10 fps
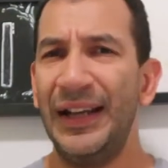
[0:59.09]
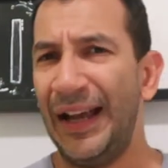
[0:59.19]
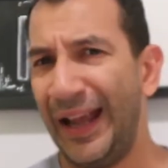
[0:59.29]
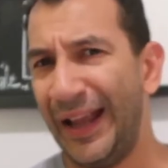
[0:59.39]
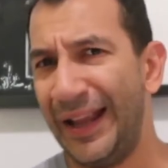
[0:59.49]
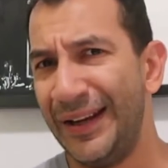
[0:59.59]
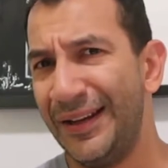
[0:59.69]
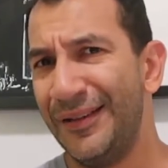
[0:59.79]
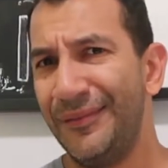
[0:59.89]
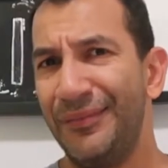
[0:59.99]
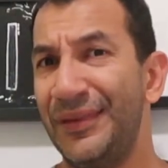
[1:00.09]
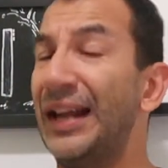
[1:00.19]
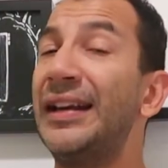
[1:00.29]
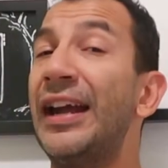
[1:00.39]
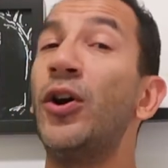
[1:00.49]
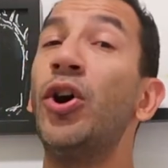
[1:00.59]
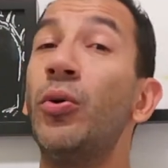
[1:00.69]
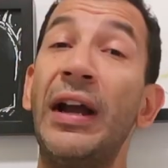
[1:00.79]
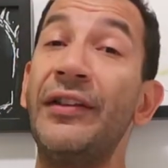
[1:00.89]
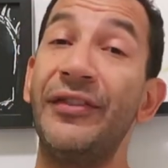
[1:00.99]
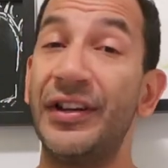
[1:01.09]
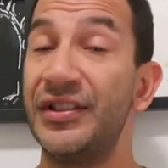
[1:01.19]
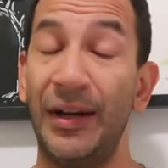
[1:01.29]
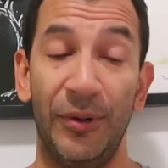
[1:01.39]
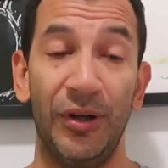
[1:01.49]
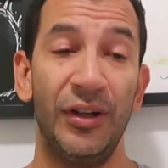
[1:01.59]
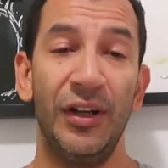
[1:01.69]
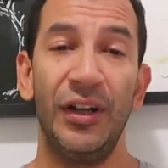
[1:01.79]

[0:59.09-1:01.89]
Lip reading: and then they go away for the summer.